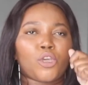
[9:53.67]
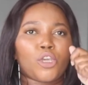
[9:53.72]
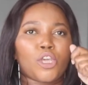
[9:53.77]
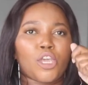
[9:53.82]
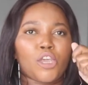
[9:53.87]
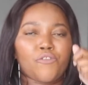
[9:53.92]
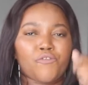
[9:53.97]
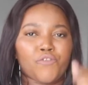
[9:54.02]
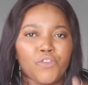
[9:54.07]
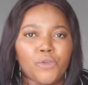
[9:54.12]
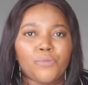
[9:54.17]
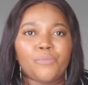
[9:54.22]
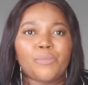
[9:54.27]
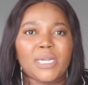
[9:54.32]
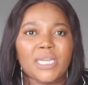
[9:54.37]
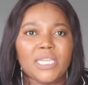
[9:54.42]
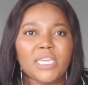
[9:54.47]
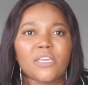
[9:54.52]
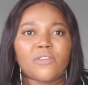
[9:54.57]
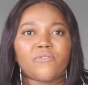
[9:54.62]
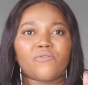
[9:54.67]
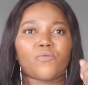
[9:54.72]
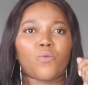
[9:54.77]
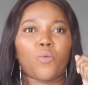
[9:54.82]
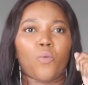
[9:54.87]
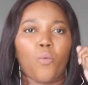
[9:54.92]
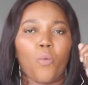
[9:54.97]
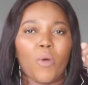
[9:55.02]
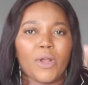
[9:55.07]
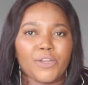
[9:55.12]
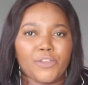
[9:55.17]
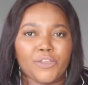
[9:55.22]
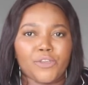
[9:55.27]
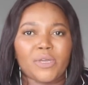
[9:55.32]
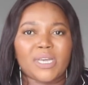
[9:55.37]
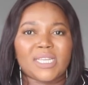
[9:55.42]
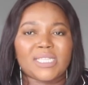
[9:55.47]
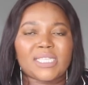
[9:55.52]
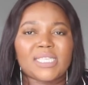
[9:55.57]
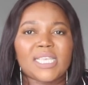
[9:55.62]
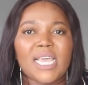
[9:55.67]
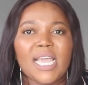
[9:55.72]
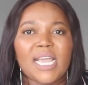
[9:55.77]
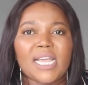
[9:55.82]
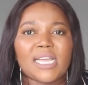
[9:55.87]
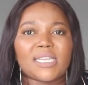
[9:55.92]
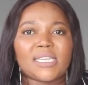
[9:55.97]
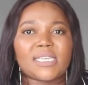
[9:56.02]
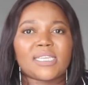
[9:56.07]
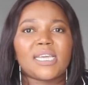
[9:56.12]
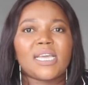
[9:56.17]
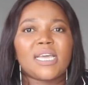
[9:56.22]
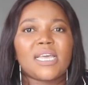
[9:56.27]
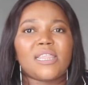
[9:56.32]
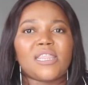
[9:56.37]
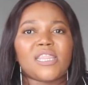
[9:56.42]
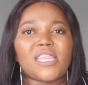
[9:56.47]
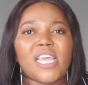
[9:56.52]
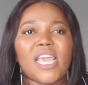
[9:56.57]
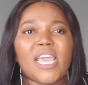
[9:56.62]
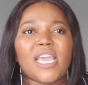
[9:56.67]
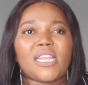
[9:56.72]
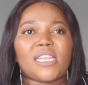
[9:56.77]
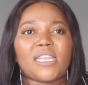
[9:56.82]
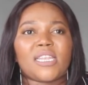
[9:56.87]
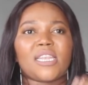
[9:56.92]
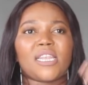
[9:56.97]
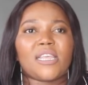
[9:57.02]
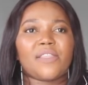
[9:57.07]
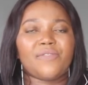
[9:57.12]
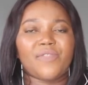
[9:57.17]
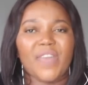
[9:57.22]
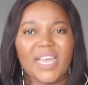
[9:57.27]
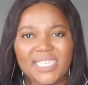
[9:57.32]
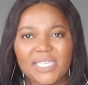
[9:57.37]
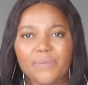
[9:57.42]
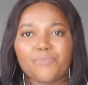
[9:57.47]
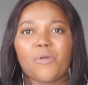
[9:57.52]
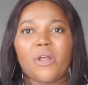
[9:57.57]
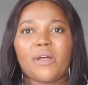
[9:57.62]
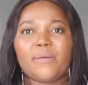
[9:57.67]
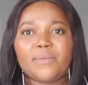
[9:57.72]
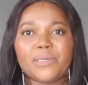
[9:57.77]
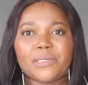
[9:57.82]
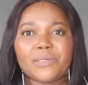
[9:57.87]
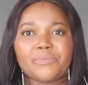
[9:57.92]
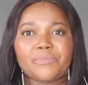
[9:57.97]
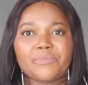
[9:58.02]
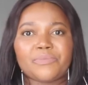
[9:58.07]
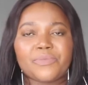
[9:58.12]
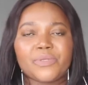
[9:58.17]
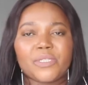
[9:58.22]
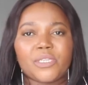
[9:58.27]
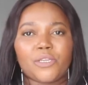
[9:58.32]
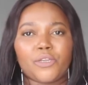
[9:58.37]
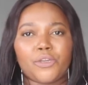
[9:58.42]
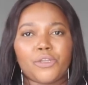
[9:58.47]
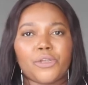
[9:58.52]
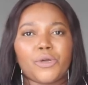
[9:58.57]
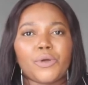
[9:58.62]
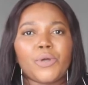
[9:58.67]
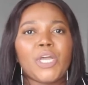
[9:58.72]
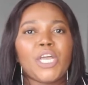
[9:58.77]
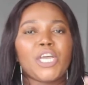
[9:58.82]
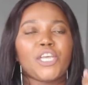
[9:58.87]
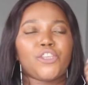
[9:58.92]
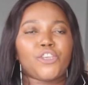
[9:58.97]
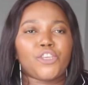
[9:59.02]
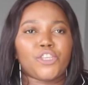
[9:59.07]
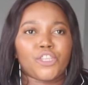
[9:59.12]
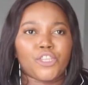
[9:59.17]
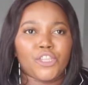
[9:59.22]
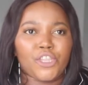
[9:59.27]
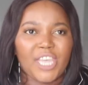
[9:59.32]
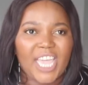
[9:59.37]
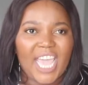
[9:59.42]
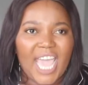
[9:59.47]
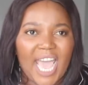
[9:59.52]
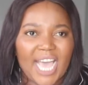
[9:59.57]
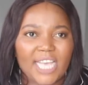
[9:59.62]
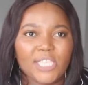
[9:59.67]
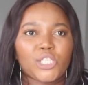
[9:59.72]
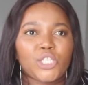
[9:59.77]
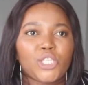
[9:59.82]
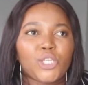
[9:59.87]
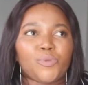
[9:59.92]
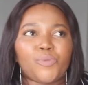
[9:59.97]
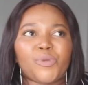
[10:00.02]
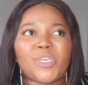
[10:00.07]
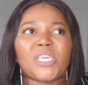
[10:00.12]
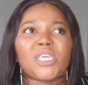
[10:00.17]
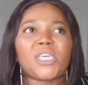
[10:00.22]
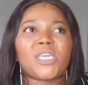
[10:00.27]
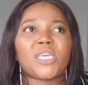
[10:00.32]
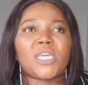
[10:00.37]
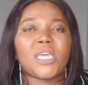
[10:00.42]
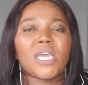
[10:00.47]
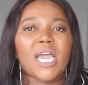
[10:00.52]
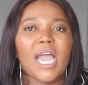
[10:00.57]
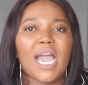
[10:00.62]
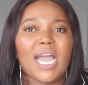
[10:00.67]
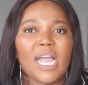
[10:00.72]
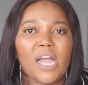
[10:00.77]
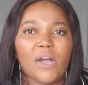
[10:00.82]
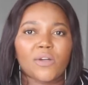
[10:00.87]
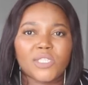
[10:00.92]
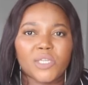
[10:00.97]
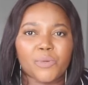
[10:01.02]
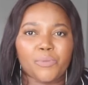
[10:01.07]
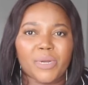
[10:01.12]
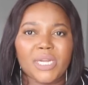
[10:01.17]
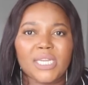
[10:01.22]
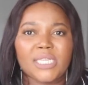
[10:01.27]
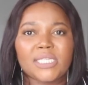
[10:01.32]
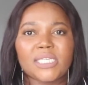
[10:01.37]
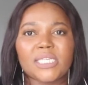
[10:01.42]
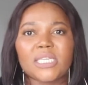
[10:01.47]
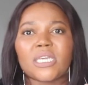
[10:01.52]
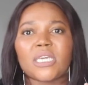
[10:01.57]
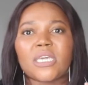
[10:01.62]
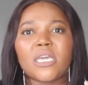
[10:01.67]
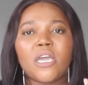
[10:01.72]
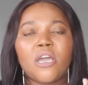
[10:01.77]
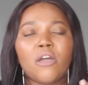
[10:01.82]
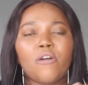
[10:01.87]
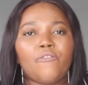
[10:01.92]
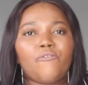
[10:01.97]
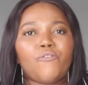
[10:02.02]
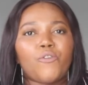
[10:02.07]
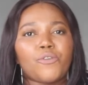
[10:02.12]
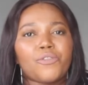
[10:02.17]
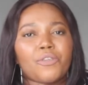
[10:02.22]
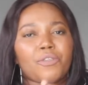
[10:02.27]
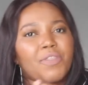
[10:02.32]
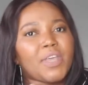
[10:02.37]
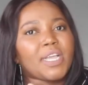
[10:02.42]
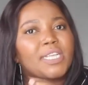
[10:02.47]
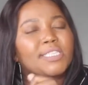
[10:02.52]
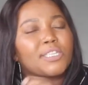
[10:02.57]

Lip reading: if you believe what he had said, then that's a problem. There has to be accountability for the things